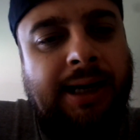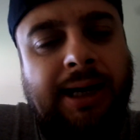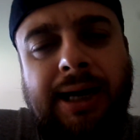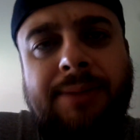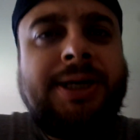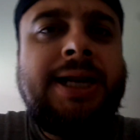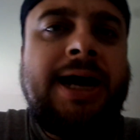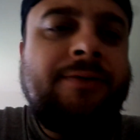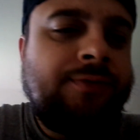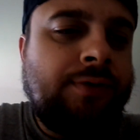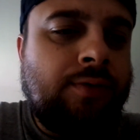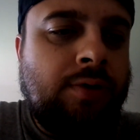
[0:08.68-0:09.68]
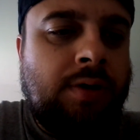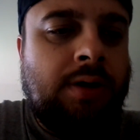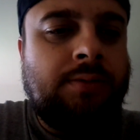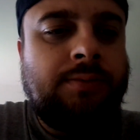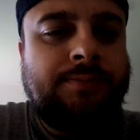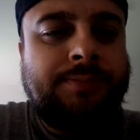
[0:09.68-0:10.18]
I mean, after
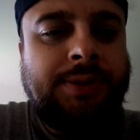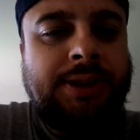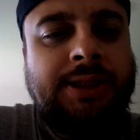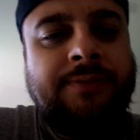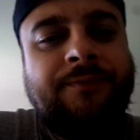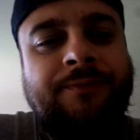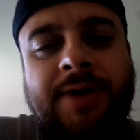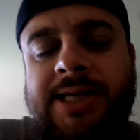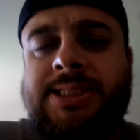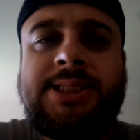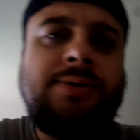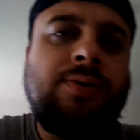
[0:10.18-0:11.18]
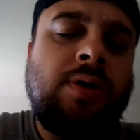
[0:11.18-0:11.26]
all, he invested